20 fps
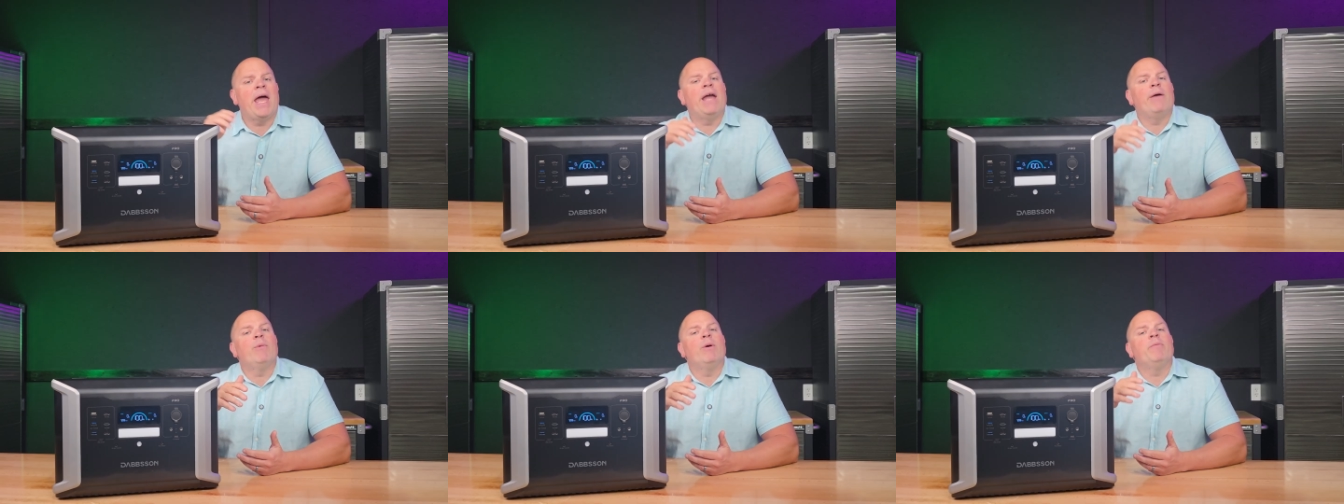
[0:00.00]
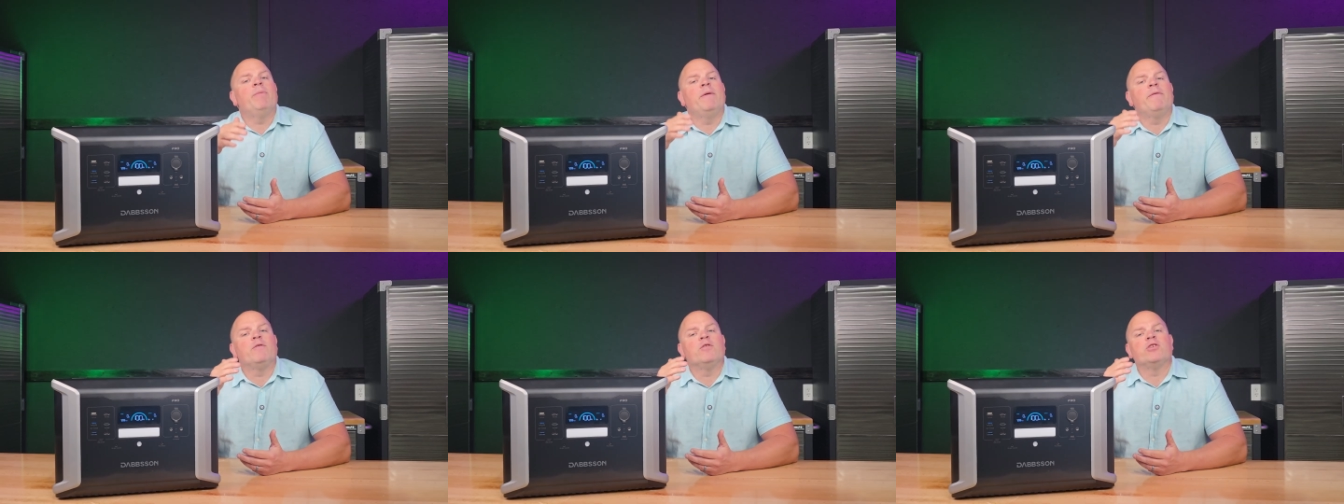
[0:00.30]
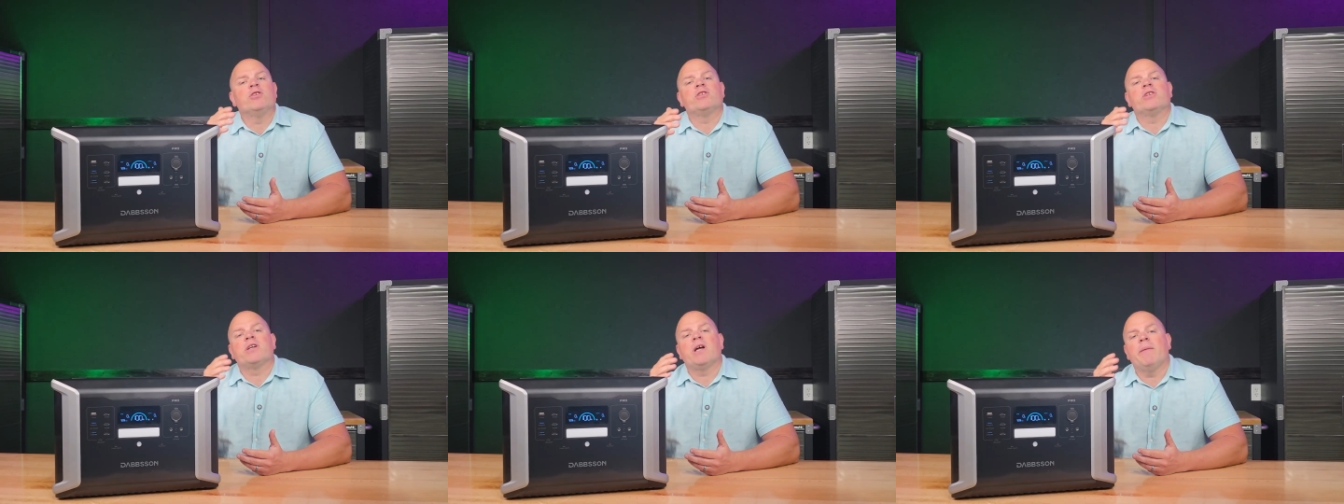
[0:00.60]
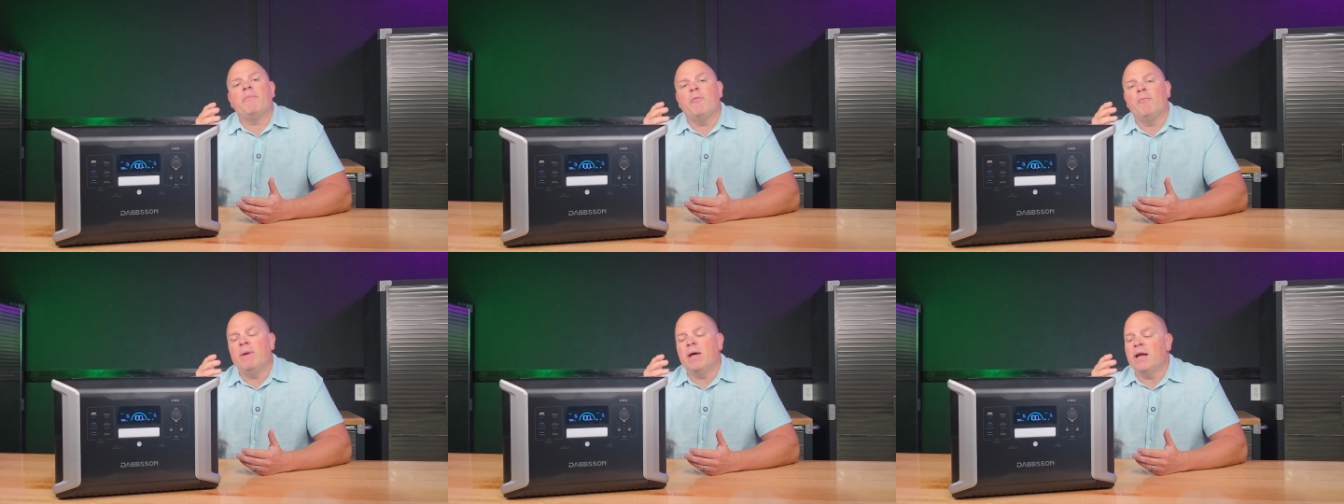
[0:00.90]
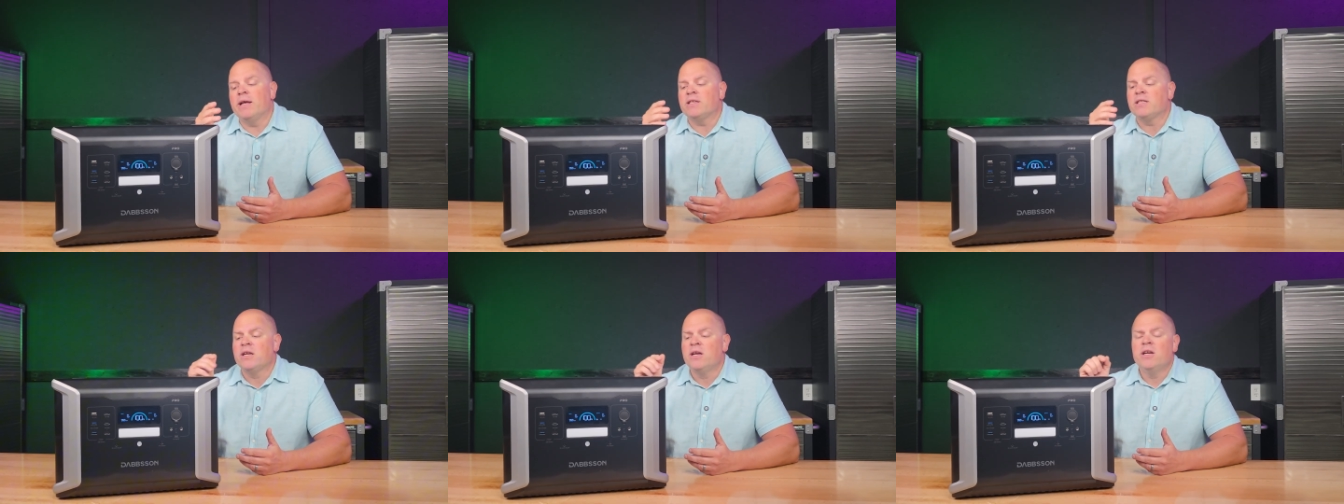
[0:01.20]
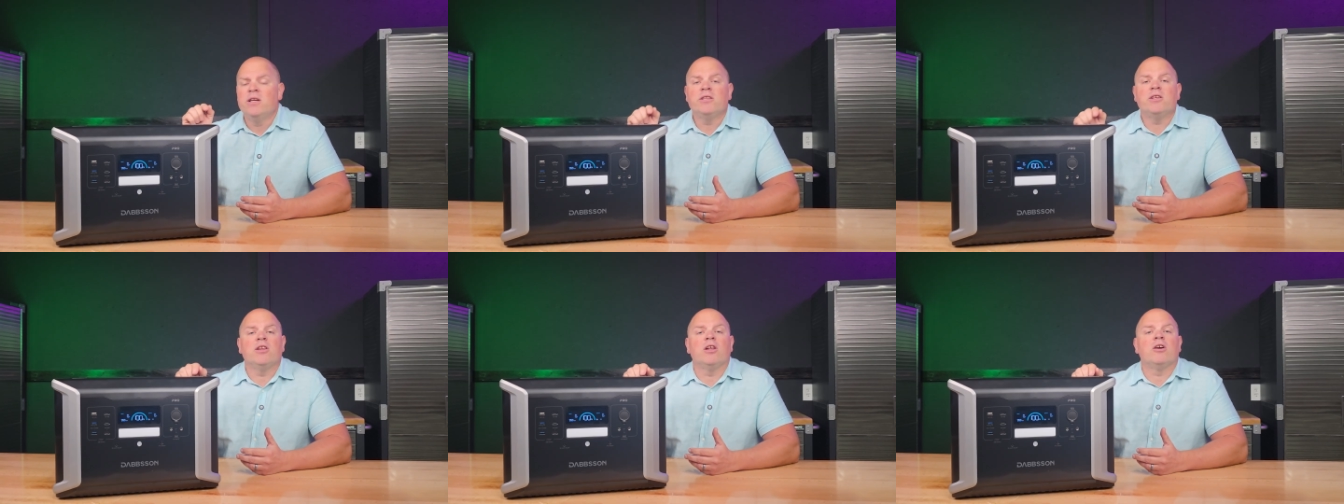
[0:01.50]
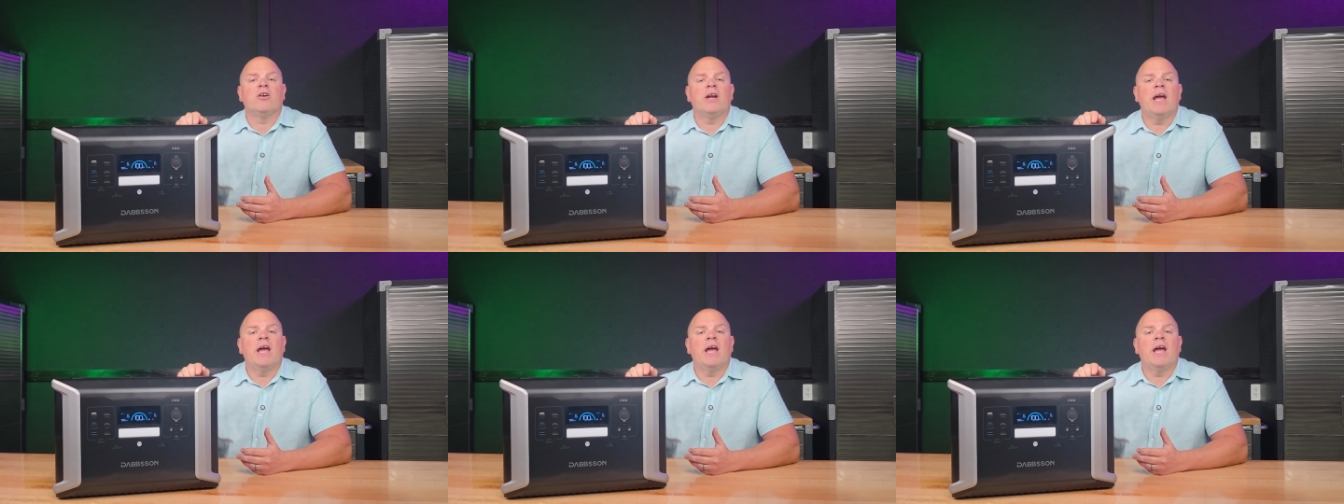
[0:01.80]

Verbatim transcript: Hang with me for just a couple minutes to learn